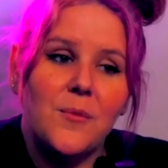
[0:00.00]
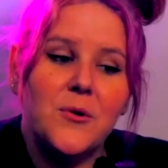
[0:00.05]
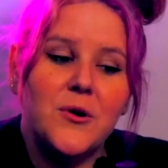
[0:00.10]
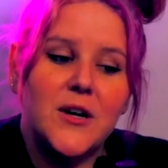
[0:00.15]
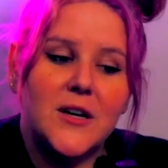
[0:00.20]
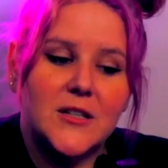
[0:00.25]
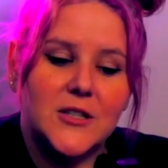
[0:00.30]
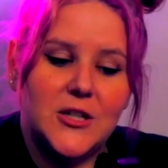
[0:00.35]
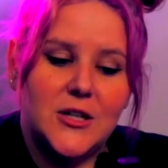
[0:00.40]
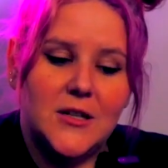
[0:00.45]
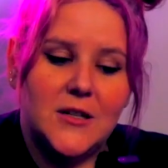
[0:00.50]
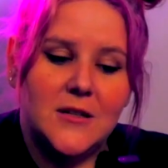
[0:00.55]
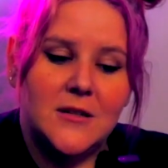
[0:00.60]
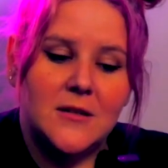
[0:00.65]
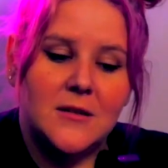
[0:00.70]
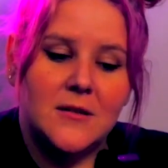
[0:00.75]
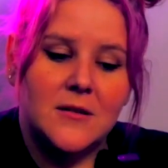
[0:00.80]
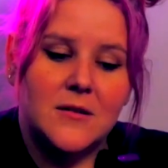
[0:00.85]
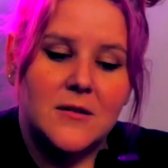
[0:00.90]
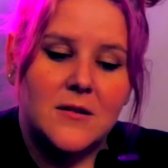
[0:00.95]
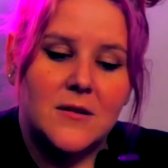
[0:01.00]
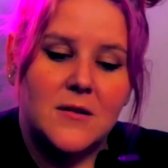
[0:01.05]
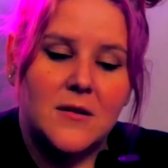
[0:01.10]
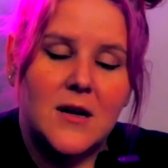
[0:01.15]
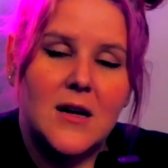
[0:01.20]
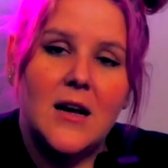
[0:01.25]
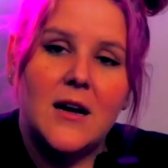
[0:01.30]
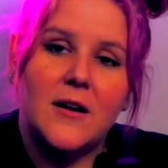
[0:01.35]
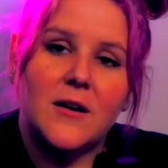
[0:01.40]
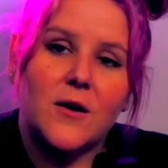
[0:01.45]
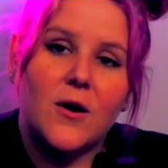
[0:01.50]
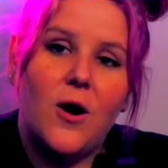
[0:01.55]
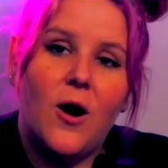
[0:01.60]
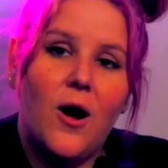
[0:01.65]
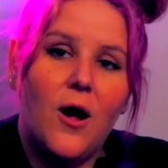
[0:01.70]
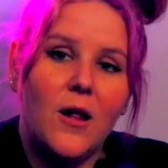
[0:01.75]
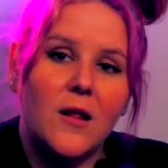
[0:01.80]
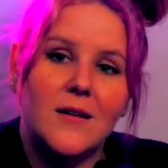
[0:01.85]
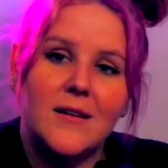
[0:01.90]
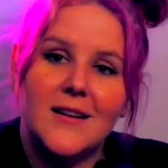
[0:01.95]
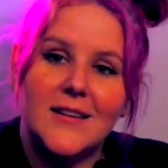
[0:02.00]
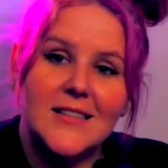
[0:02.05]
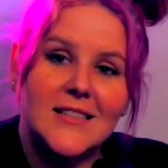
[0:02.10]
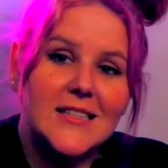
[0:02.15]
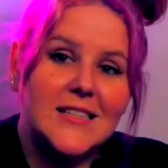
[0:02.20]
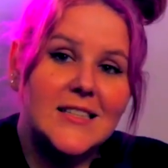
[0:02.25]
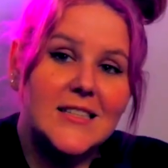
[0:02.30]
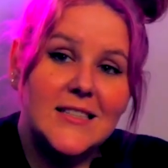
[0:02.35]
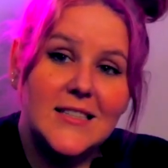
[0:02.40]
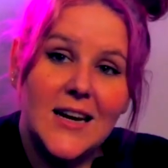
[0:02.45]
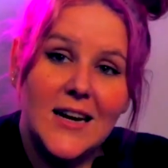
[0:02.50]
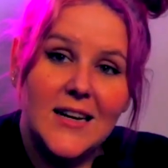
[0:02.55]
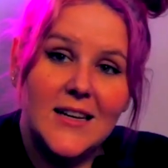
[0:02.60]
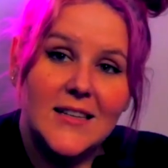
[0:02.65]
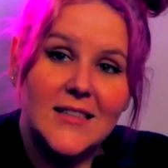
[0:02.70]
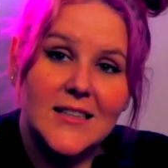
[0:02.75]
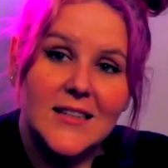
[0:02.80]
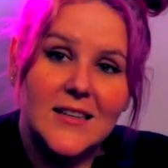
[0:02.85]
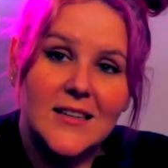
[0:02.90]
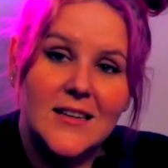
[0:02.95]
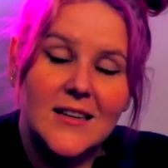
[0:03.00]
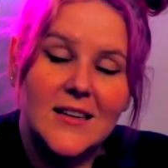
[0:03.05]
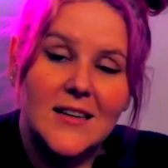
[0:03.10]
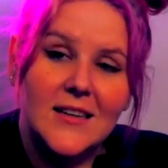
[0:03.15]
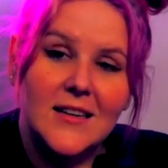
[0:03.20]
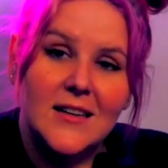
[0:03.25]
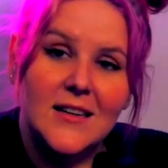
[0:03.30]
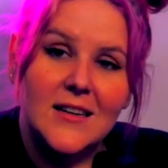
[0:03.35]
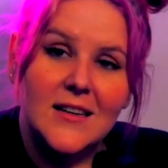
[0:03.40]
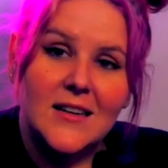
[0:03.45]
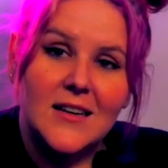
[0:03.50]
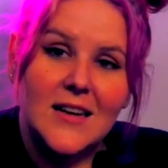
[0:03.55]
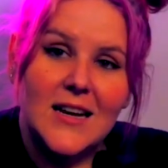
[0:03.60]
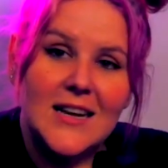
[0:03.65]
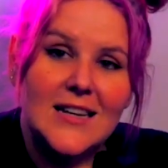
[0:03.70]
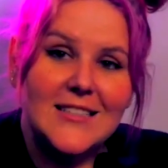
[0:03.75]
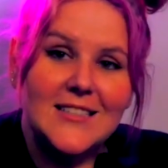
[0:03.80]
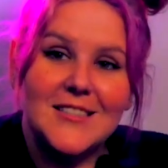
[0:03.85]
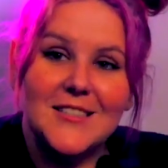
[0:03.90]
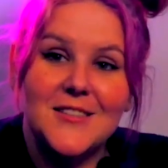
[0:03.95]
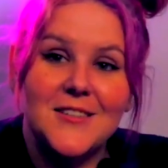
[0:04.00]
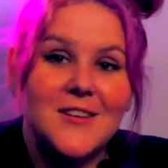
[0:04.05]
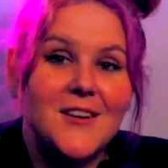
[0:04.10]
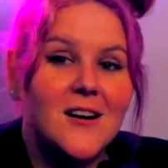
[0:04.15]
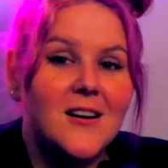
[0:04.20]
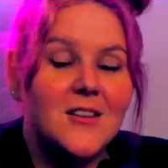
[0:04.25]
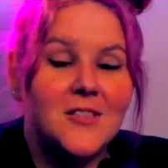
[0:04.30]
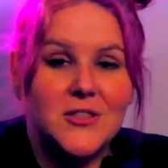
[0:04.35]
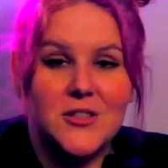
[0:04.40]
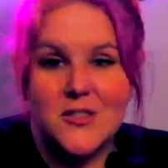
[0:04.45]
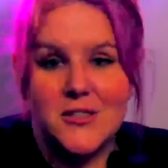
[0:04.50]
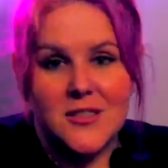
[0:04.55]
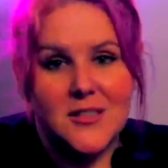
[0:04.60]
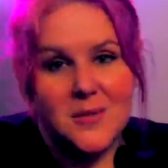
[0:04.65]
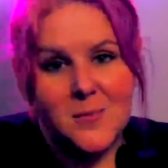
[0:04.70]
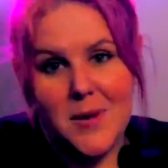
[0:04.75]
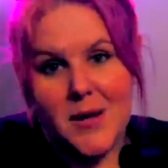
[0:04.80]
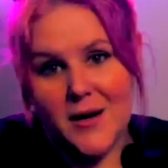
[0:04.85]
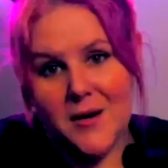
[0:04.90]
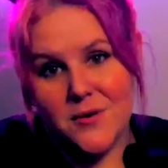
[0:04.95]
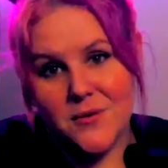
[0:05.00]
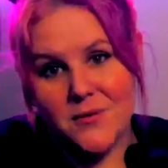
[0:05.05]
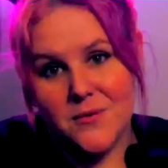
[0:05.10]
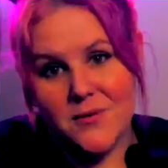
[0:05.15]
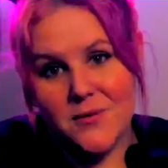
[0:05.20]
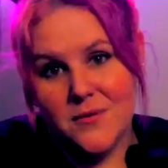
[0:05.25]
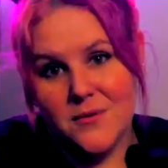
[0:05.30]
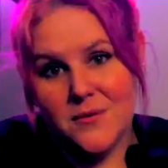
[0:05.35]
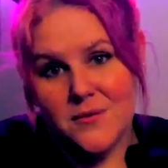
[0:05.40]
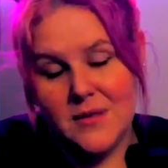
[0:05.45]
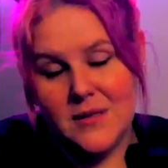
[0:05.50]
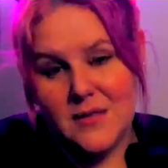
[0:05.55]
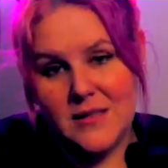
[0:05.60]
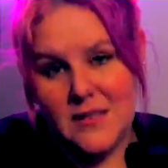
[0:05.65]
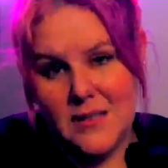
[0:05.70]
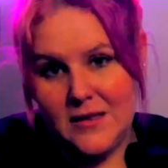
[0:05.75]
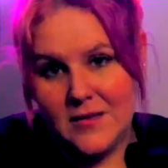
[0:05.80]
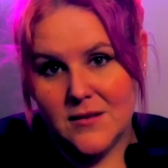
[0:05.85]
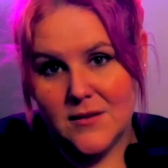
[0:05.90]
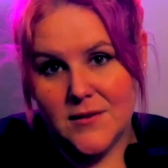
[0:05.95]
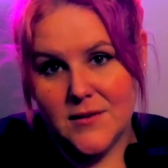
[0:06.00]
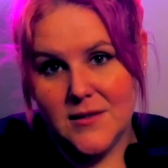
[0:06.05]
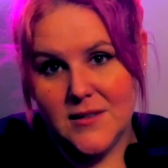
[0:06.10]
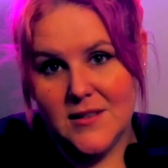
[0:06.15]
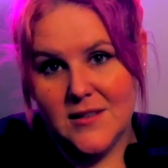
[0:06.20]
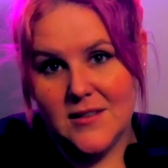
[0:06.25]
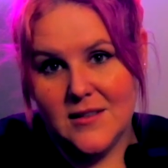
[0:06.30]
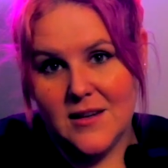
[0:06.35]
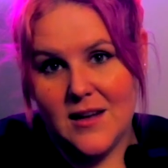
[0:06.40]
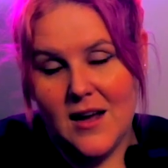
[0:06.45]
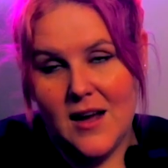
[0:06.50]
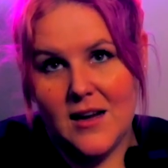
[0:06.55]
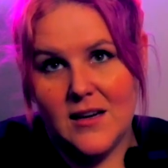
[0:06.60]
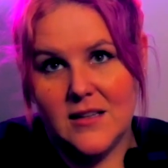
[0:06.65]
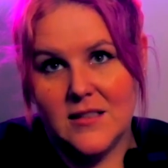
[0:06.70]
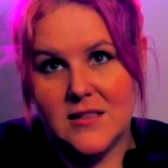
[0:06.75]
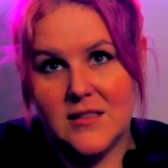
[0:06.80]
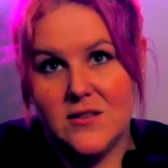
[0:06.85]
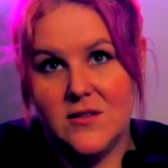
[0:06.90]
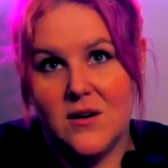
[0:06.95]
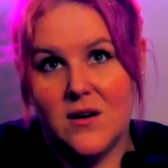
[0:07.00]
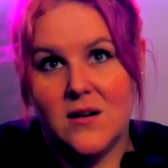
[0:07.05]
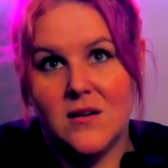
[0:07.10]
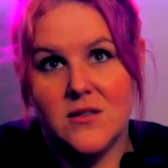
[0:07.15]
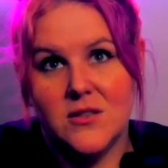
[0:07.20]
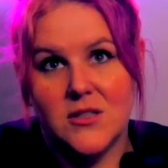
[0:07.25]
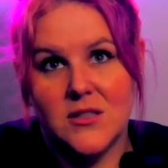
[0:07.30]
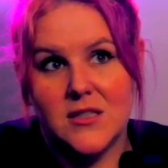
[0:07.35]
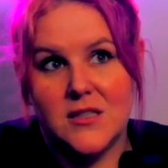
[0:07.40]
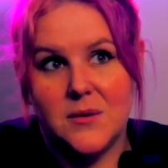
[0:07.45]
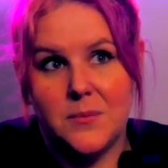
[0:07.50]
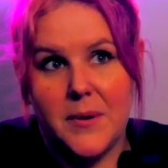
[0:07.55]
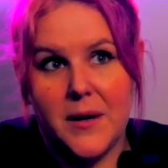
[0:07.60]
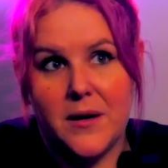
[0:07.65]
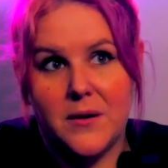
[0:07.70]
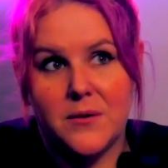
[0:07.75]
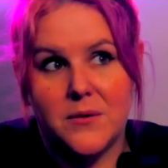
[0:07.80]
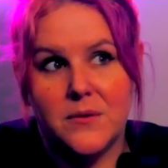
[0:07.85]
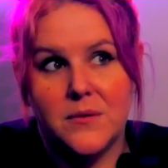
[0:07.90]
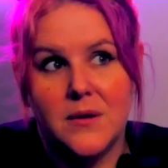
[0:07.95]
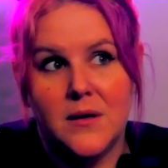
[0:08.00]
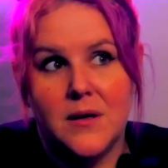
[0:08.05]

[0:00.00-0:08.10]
reduction in a colonized state is not just about needles, and it's not just about,